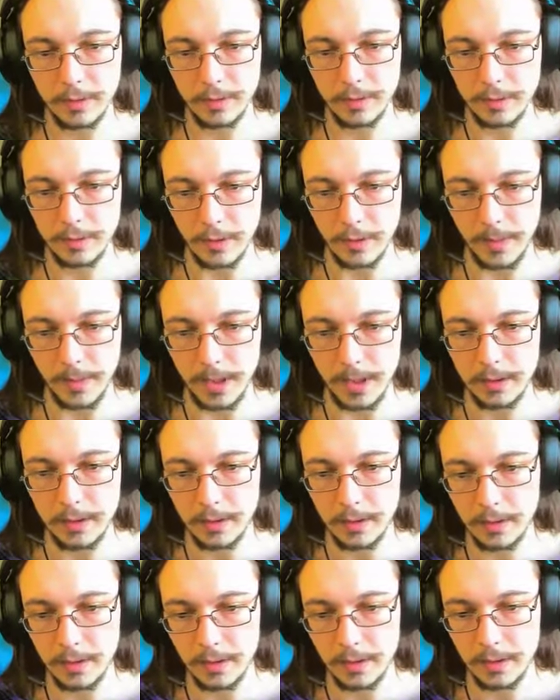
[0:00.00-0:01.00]

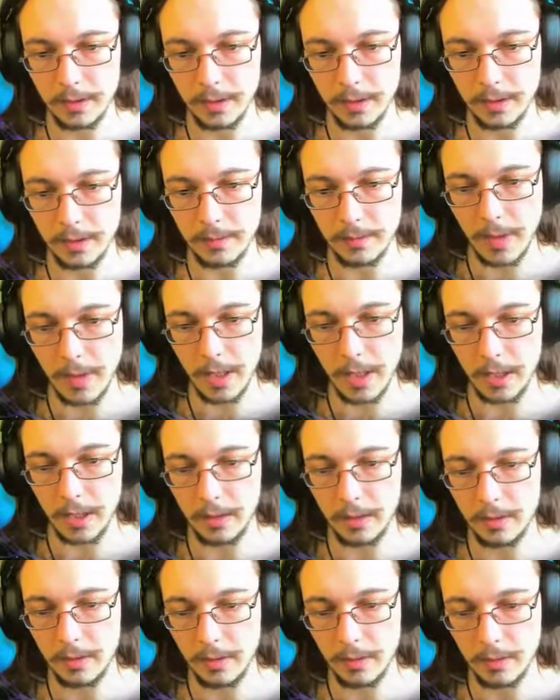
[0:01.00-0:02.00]
zombies. This is
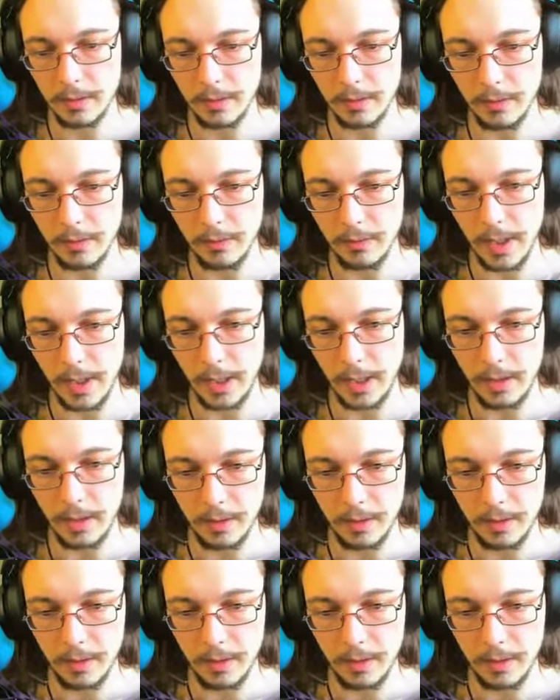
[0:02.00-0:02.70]
mine. Go away.